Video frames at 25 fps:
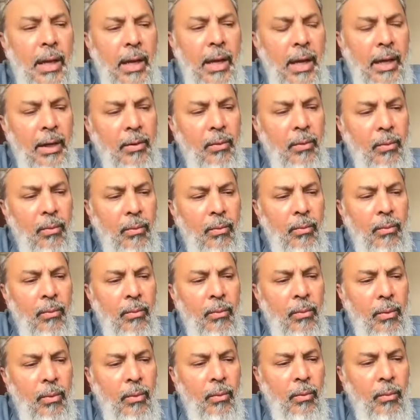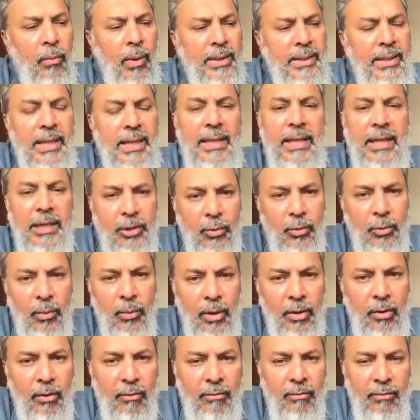And what each
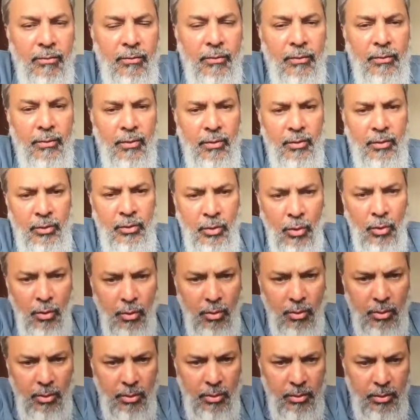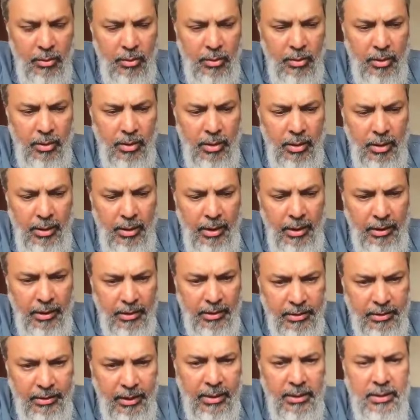one of your
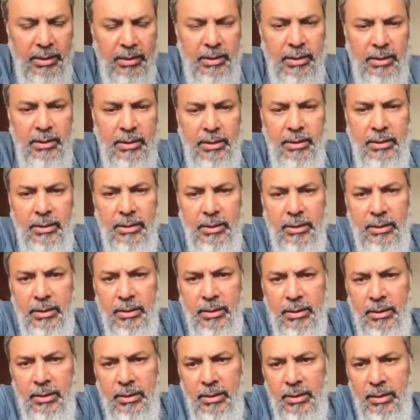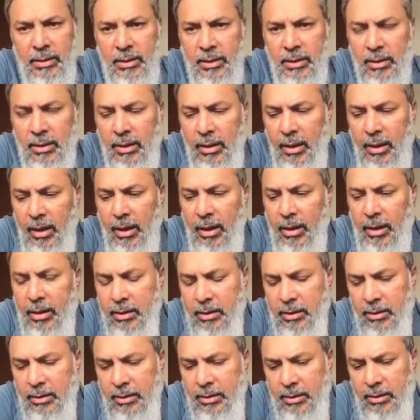instructors
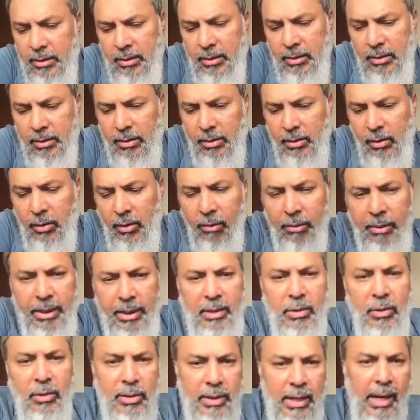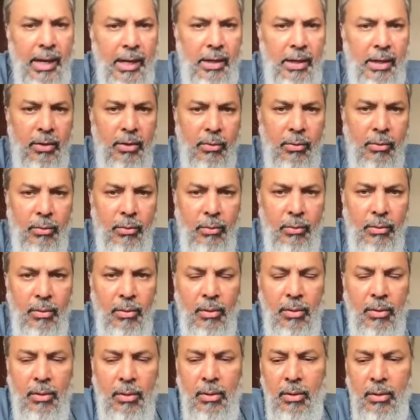is going to tell you
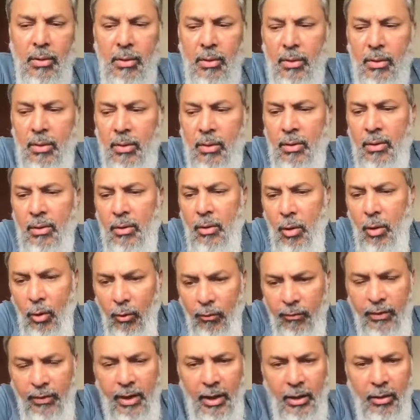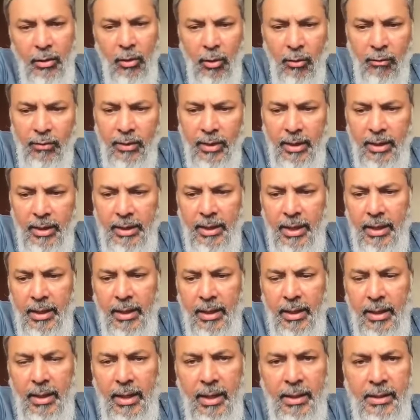over and over
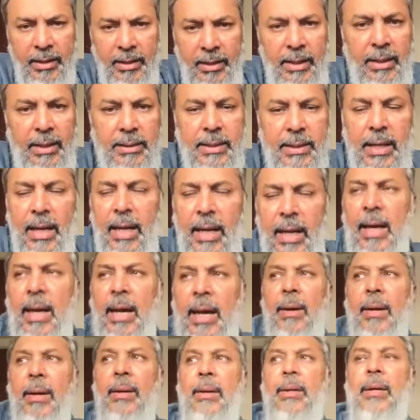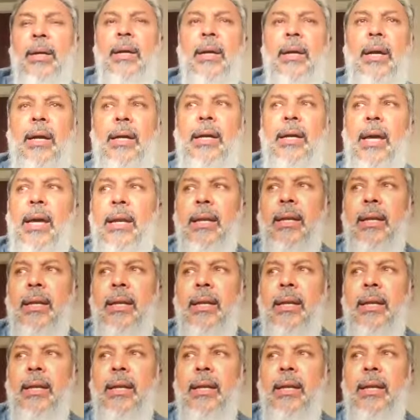again, and these are like